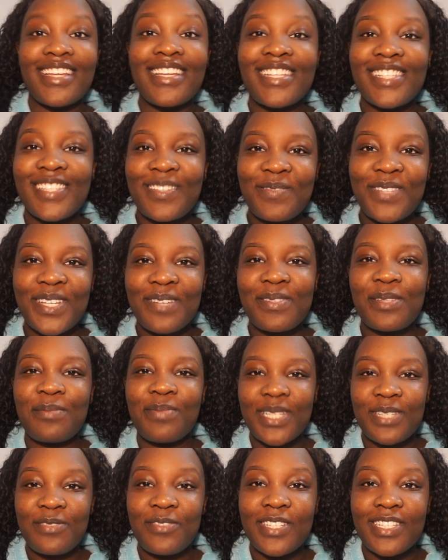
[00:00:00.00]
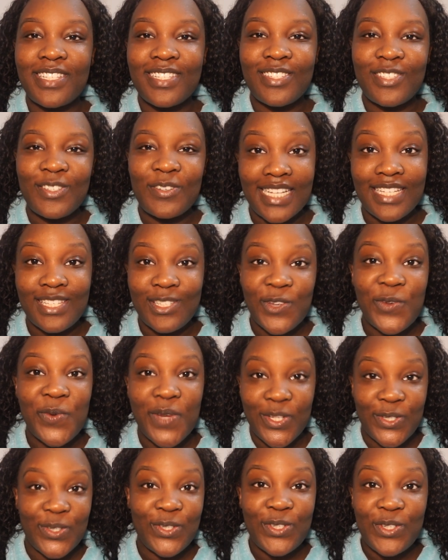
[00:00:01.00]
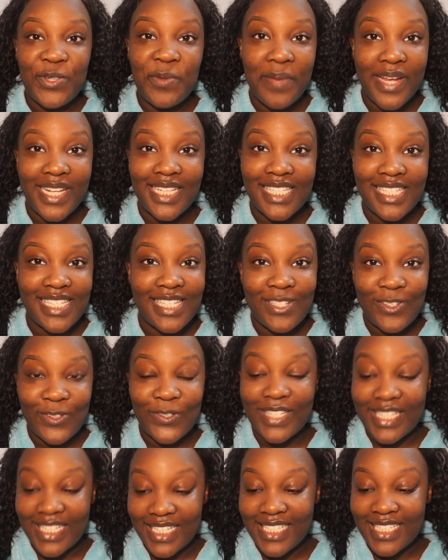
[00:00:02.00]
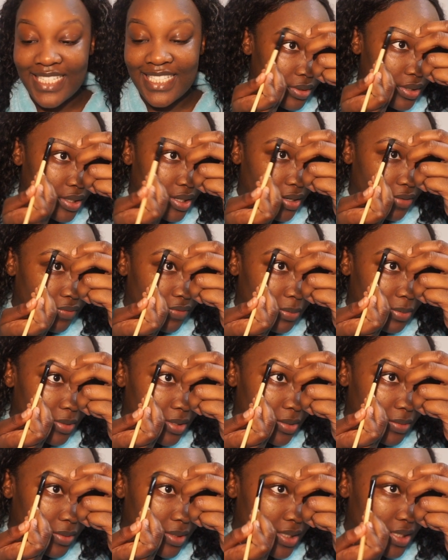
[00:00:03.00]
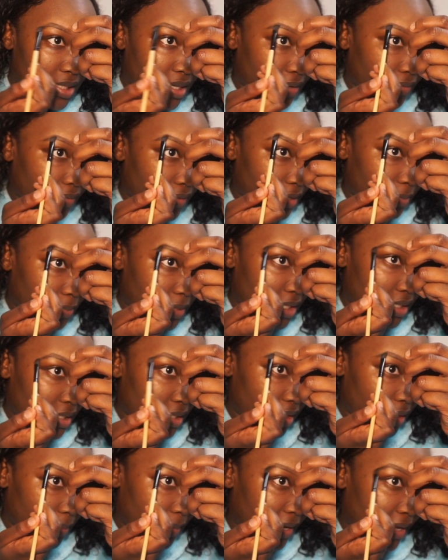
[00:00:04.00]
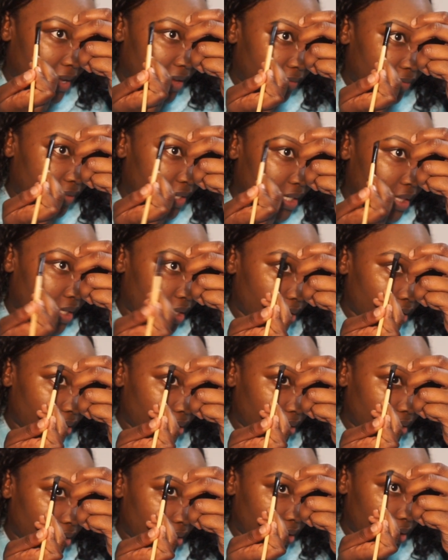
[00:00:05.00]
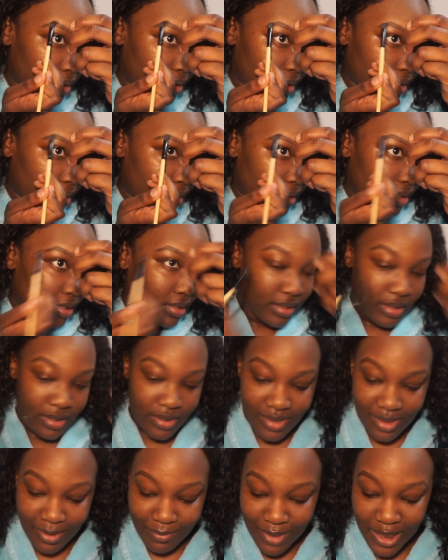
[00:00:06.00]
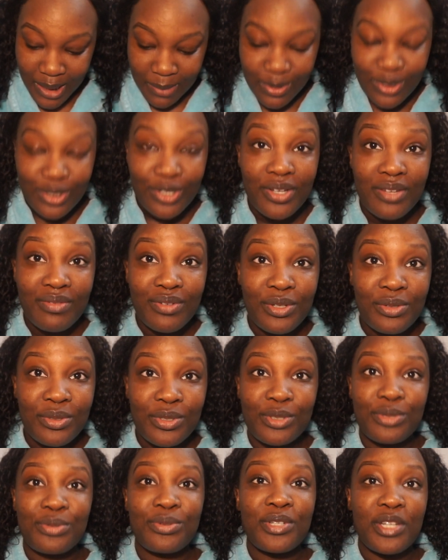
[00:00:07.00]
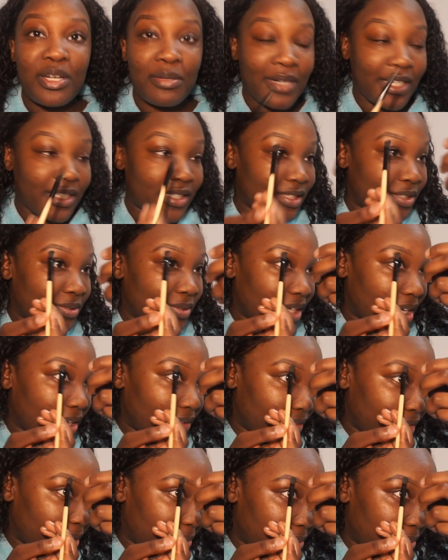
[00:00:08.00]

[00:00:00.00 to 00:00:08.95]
sometimes the best thing to do is know when your 2 pence is not needed. Everybody wants to have an opinion about everything. Sometimes you don't even know what you're talking about, you still want to have an